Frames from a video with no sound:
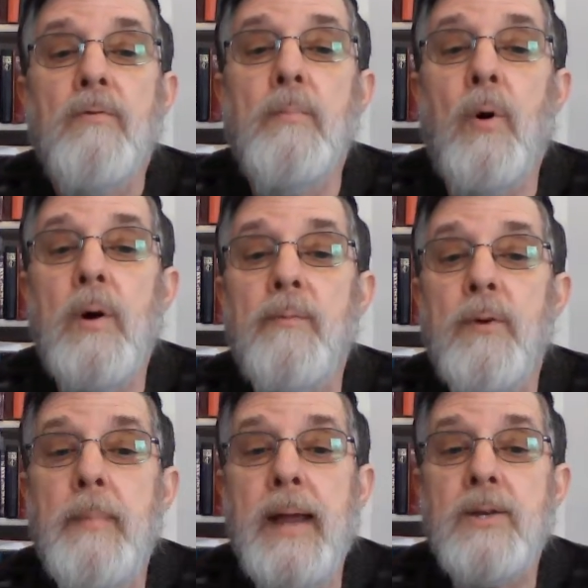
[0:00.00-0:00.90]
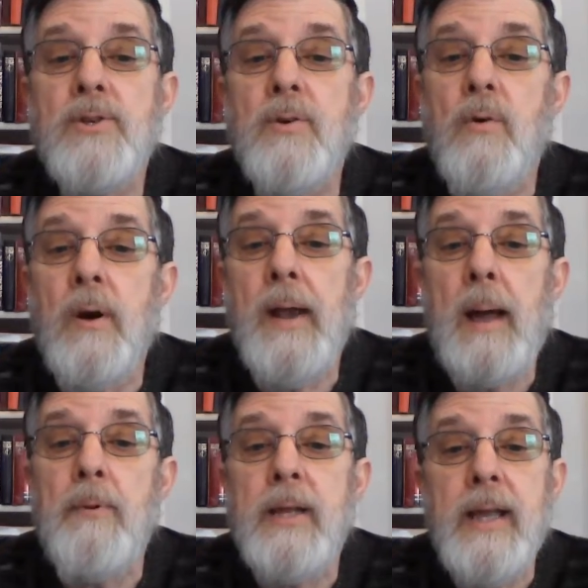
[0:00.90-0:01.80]
For more information or an
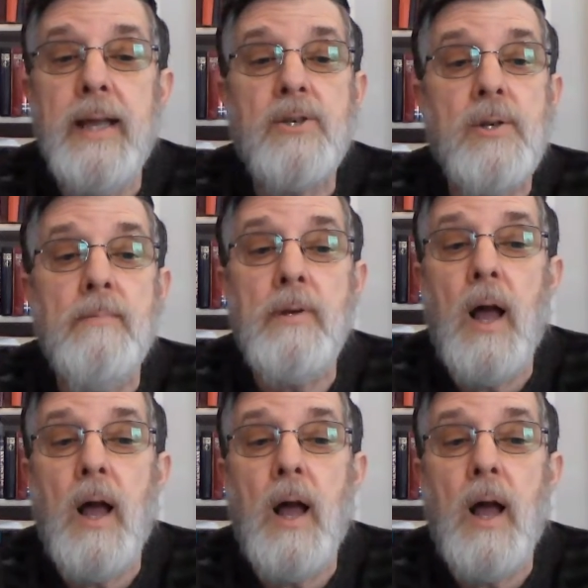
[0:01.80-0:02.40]
application,